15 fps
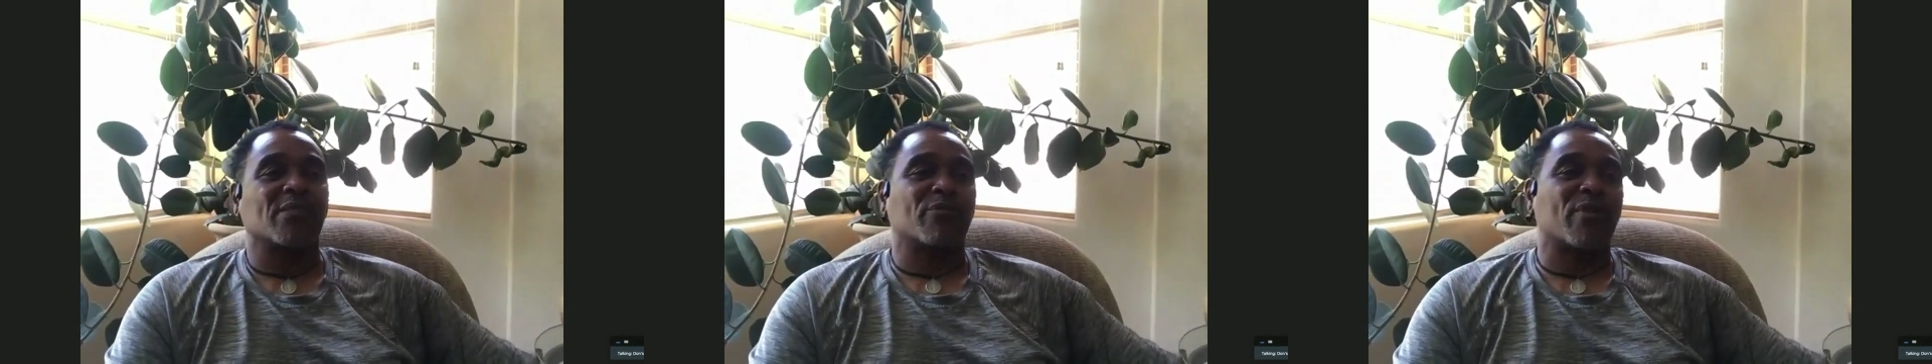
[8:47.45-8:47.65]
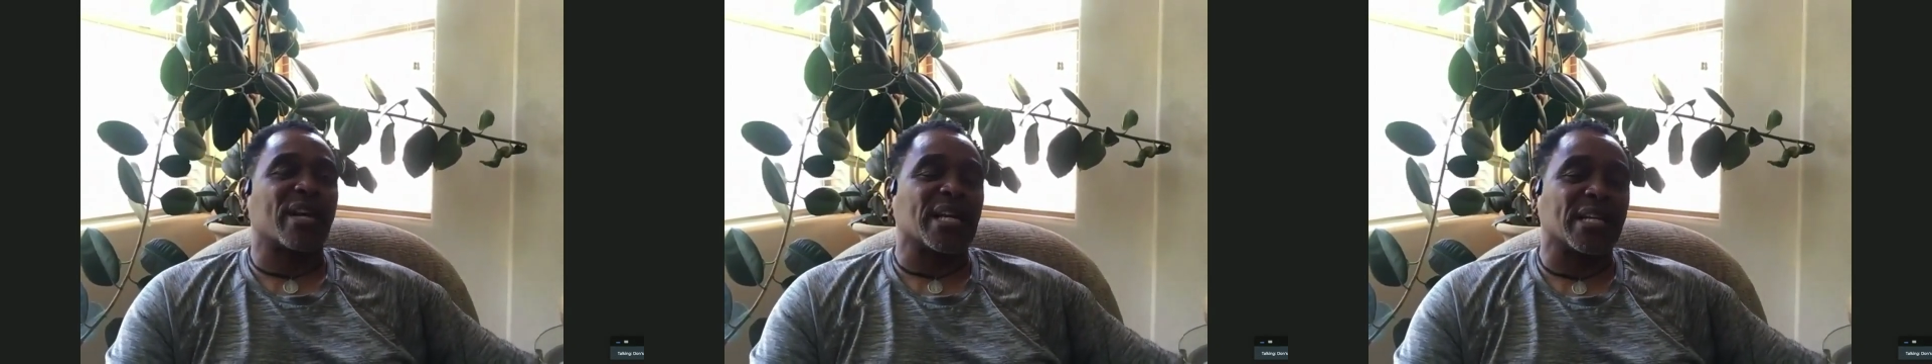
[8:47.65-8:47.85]

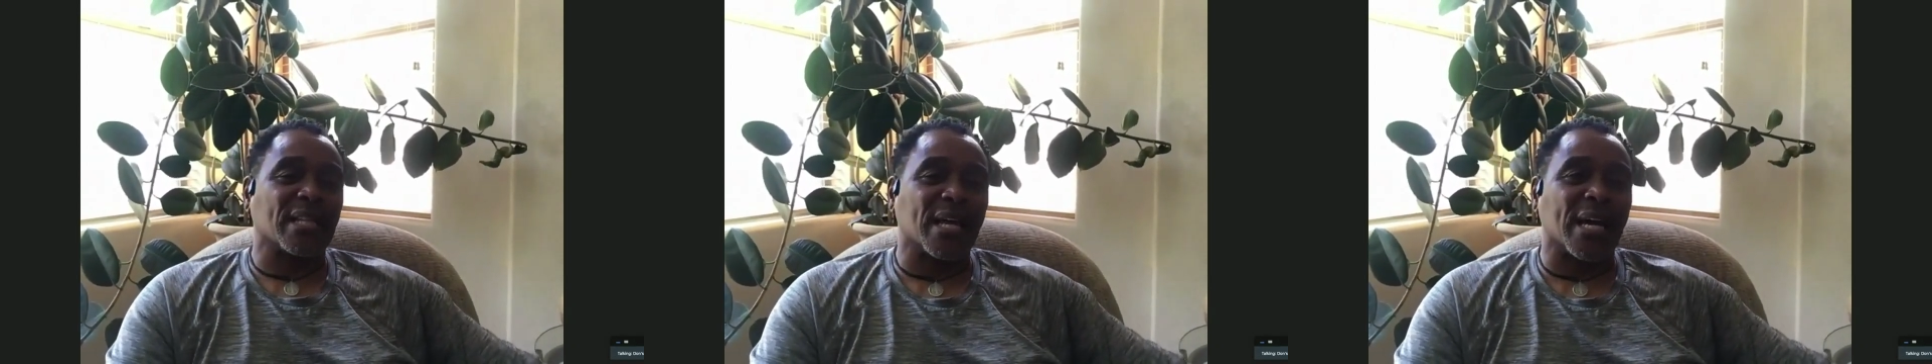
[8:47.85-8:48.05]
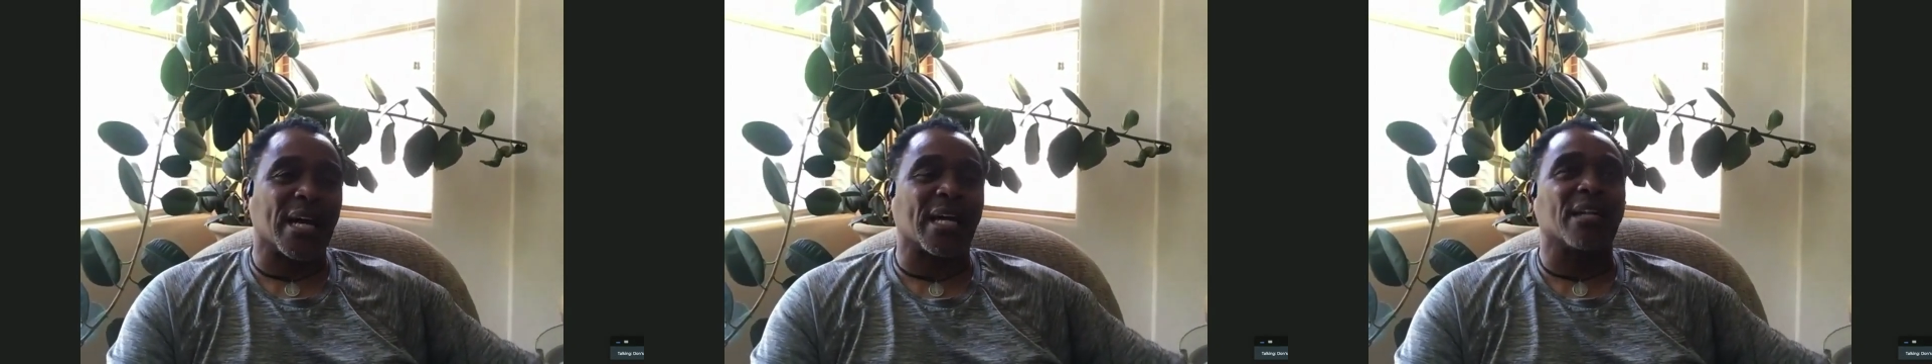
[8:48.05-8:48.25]
Uh,
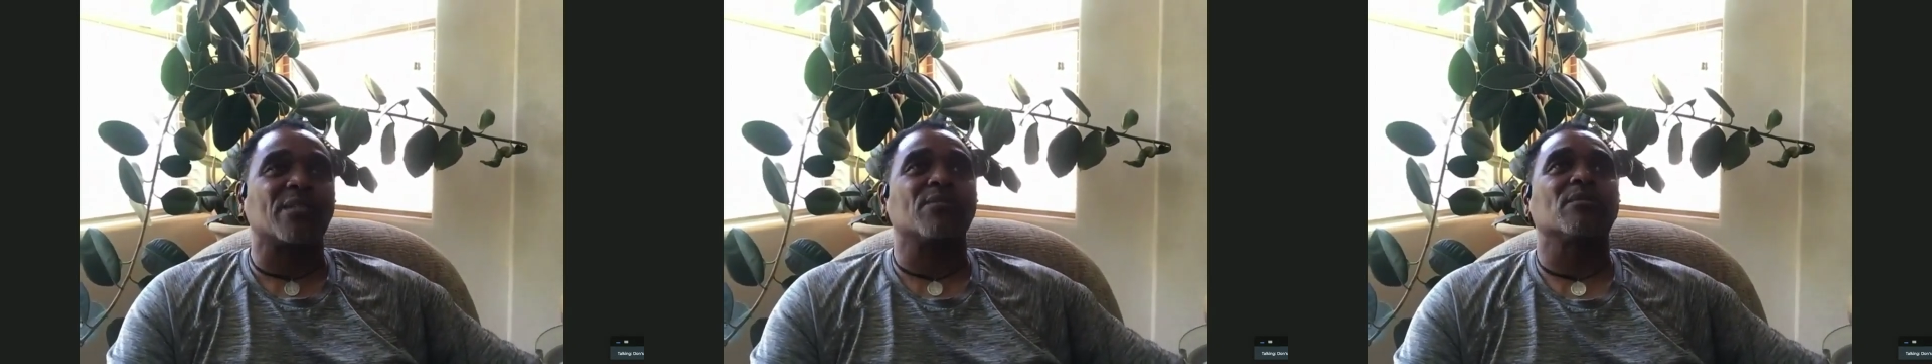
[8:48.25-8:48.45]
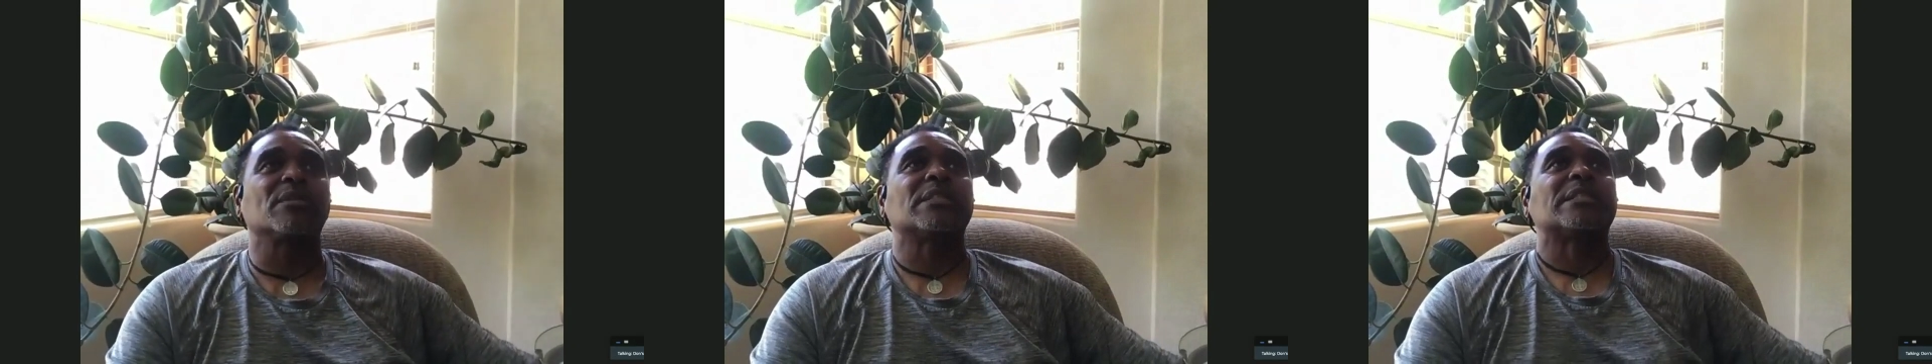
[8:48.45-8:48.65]
Frankie
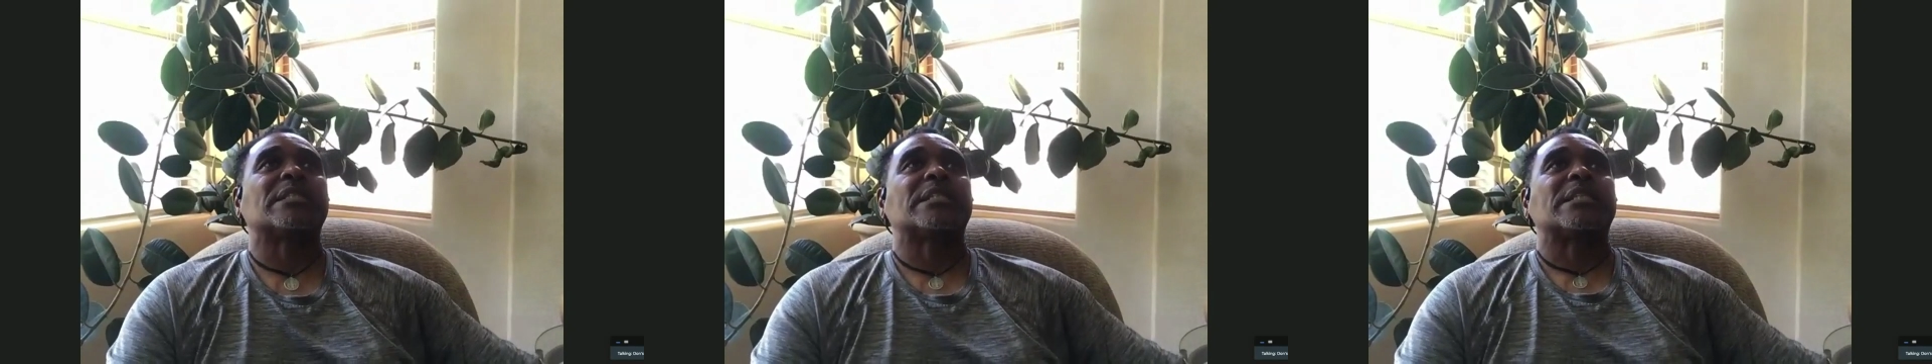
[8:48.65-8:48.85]
Lau,